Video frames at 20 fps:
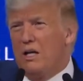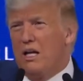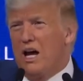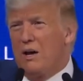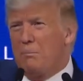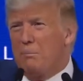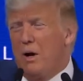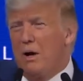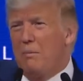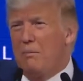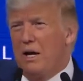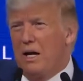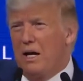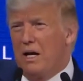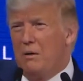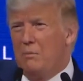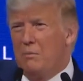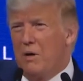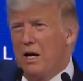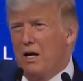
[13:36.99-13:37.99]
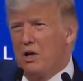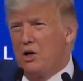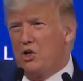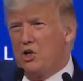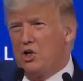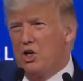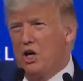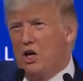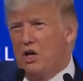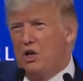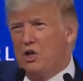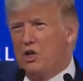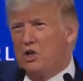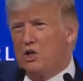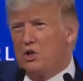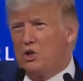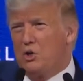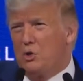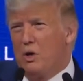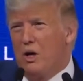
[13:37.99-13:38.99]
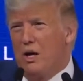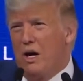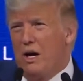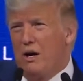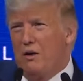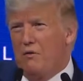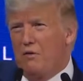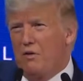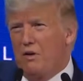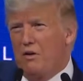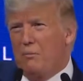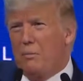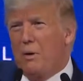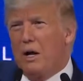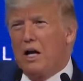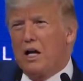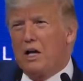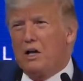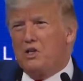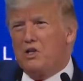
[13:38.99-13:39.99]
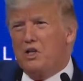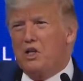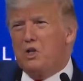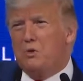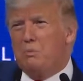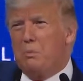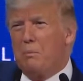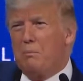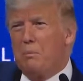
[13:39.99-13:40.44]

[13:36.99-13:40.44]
not by making minor changes to a handful of policies,